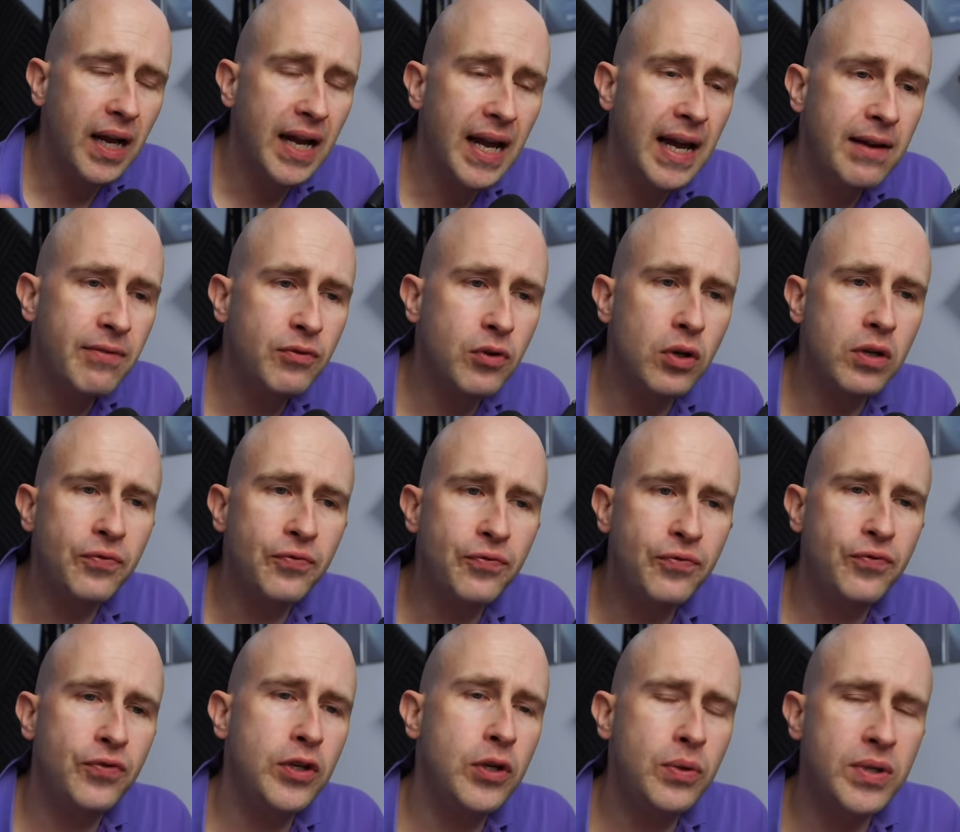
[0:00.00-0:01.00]
I have got a
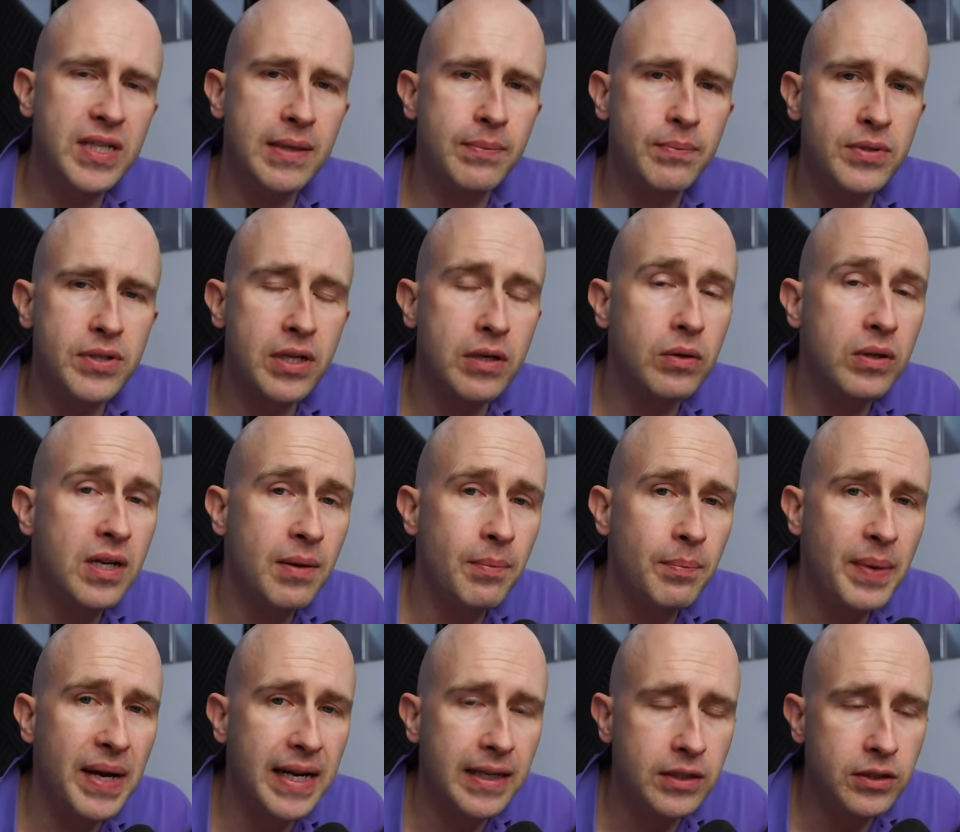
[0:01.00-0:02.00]
few tips that I'll
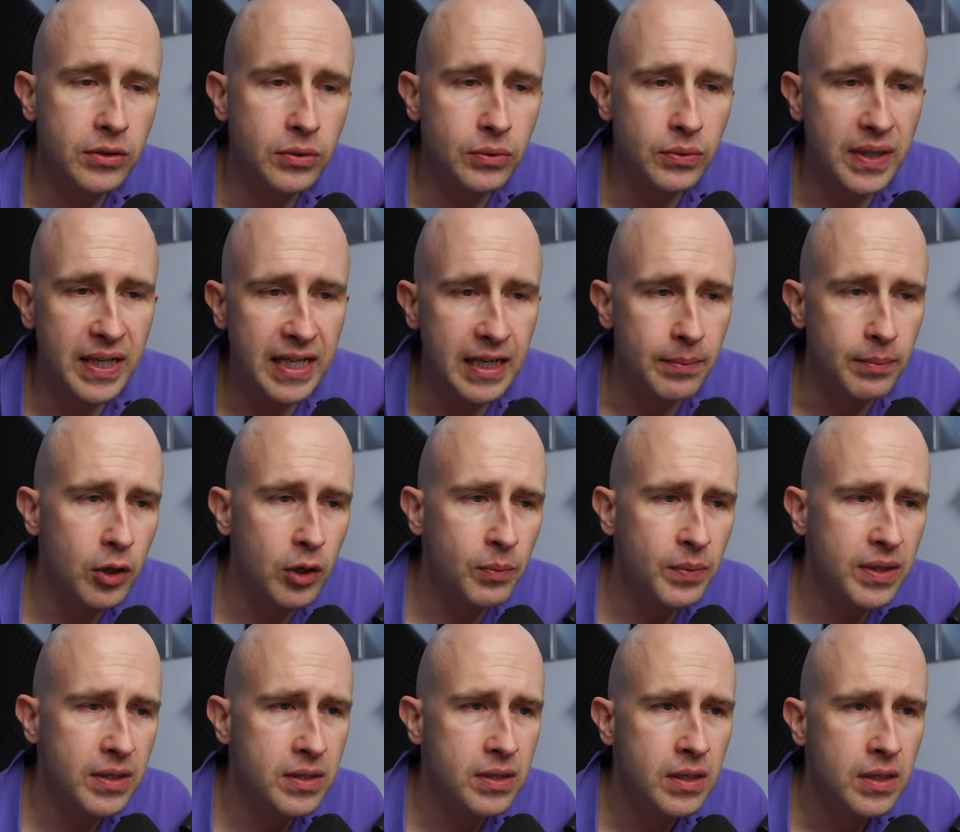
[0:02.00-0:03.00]
come back to in a
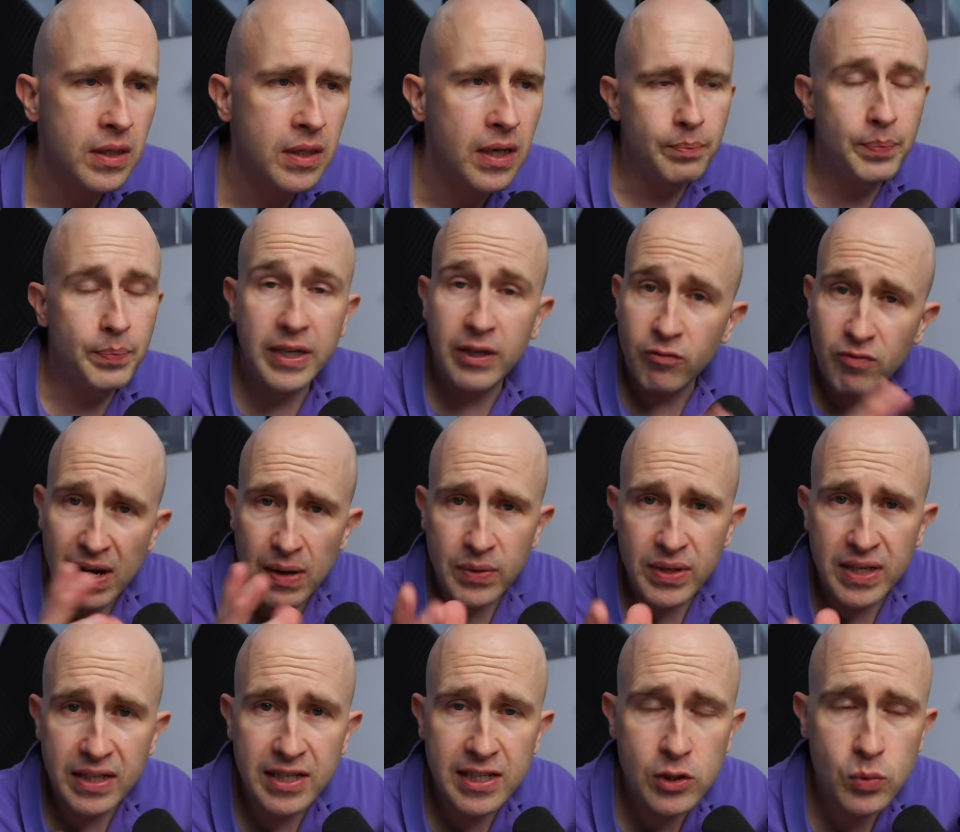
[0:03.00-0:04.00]
moment, but in
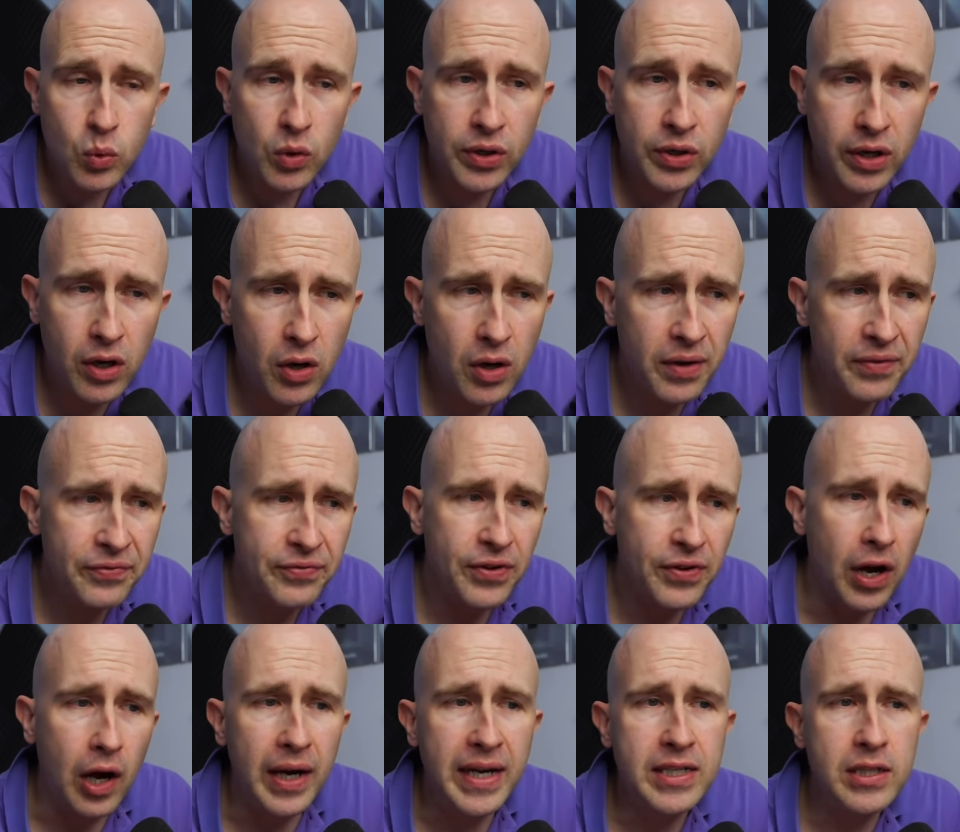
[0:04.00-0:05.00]
rounding this one off,
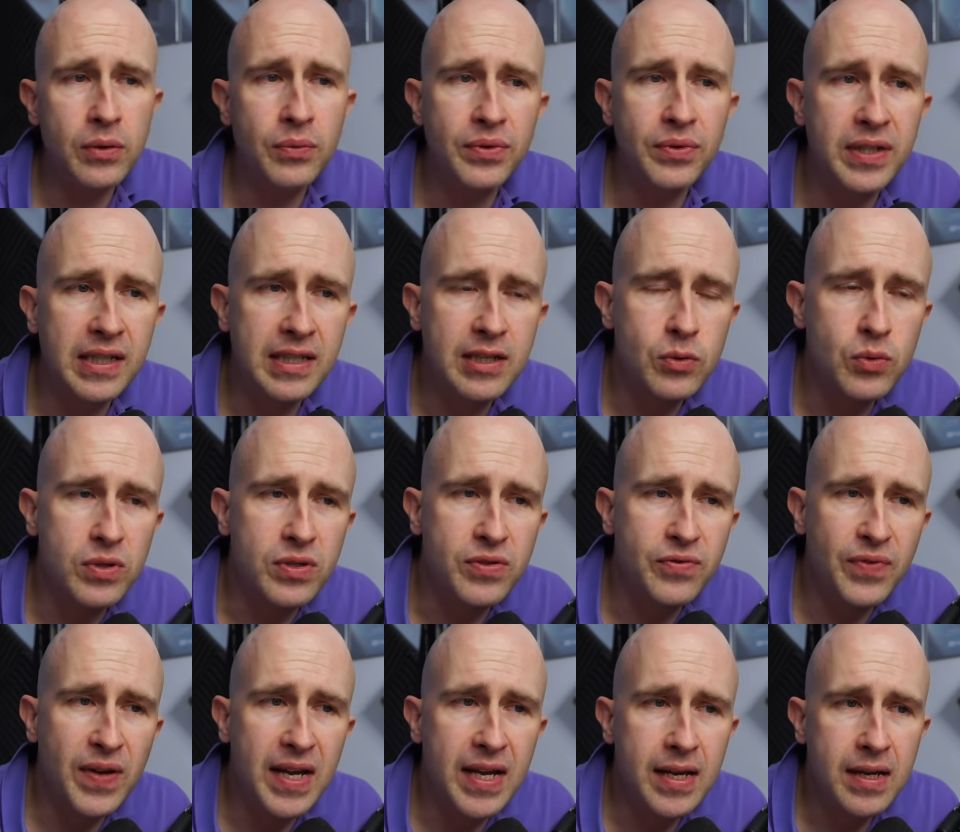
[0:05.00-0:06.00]
I don't think this was
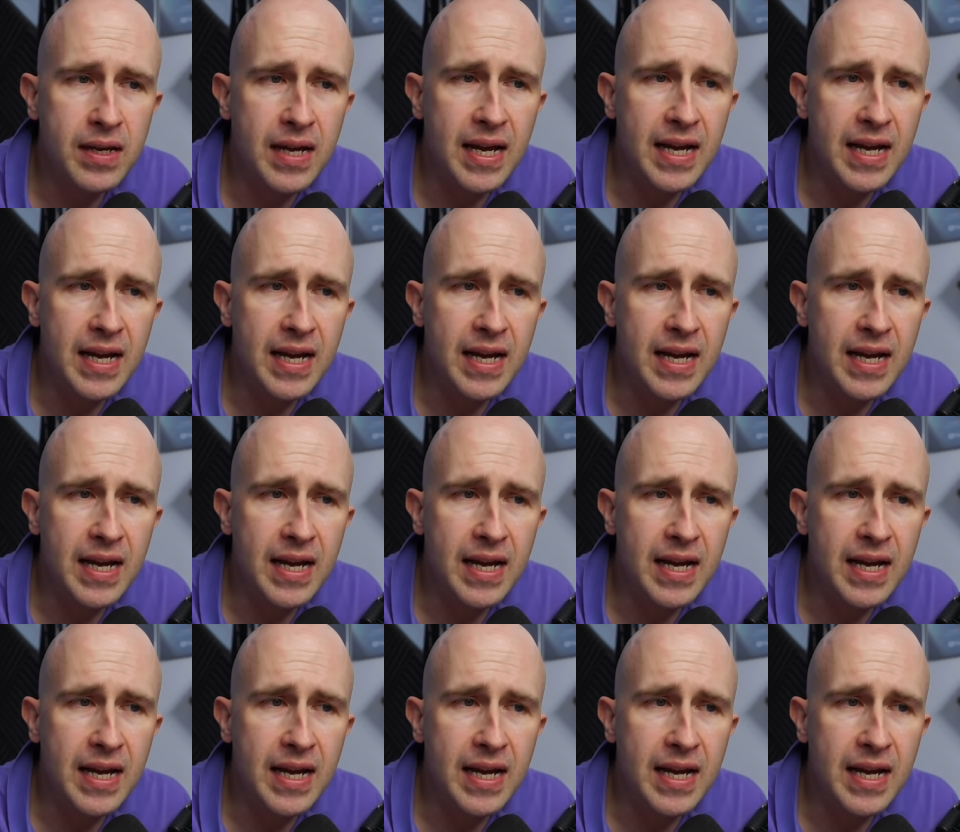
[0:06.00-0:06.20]
fair.